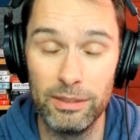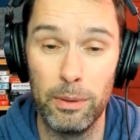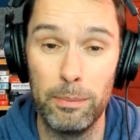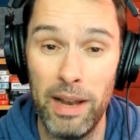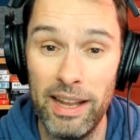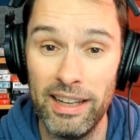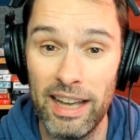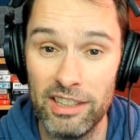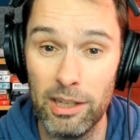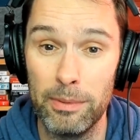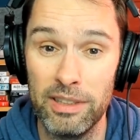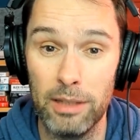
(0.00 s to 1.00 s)
We're playing
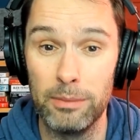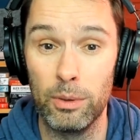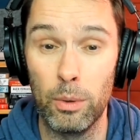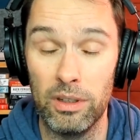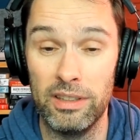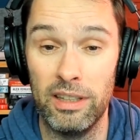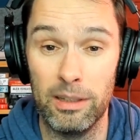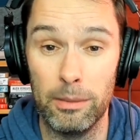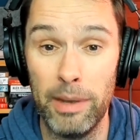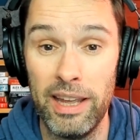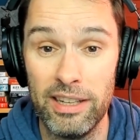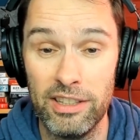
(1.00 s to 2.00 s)
catch up in terms of quality on the
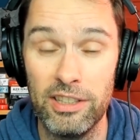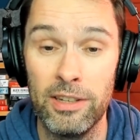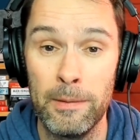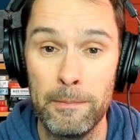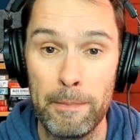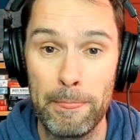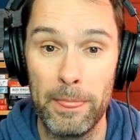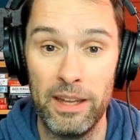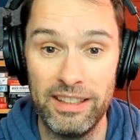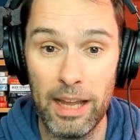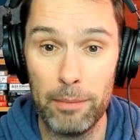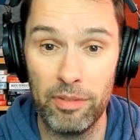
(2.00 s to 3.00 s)
pitch, the
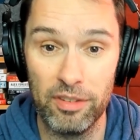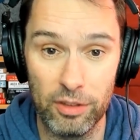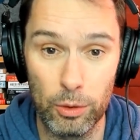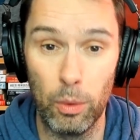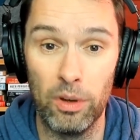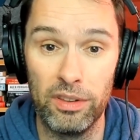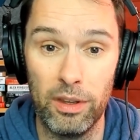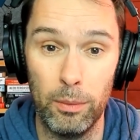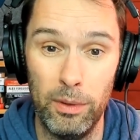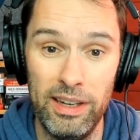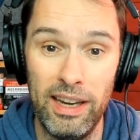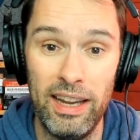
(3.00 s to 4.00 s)
depth of squad that
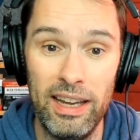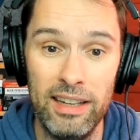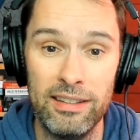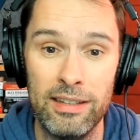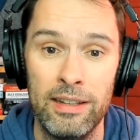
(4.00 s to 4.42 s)
we need.